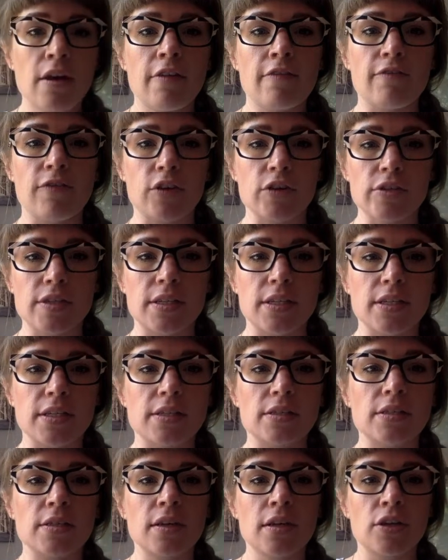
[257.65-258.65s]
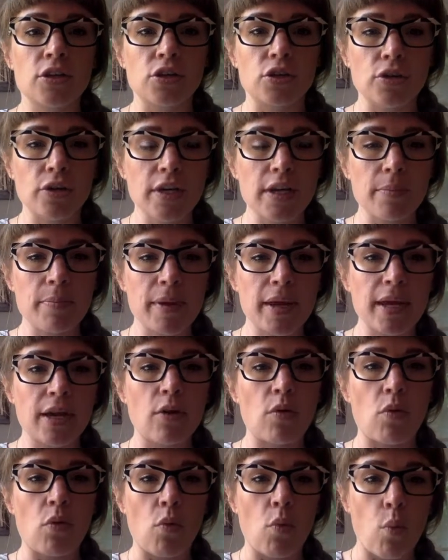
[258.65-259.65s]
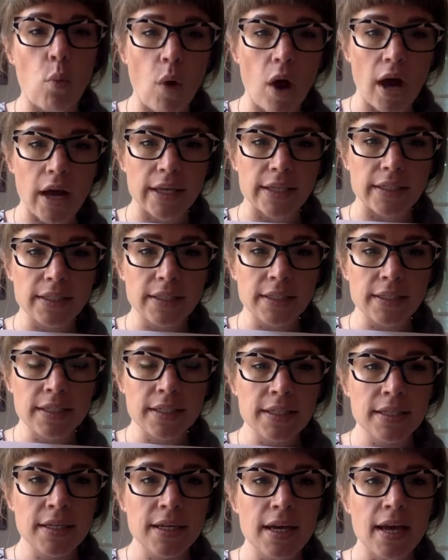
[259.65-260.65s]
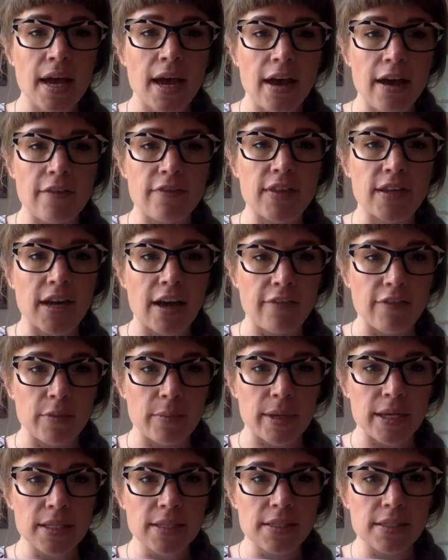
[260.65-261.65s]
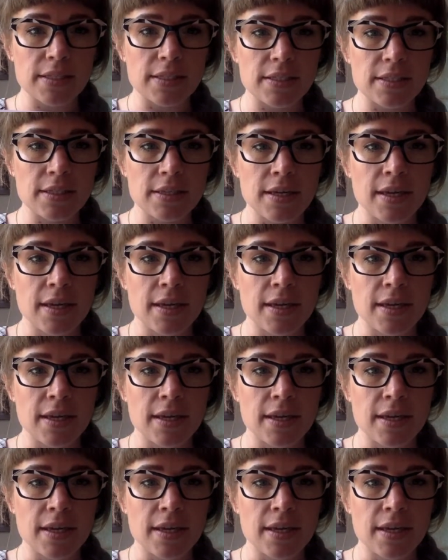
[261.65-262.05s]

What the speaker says: Versus you're going to pick one of the governments,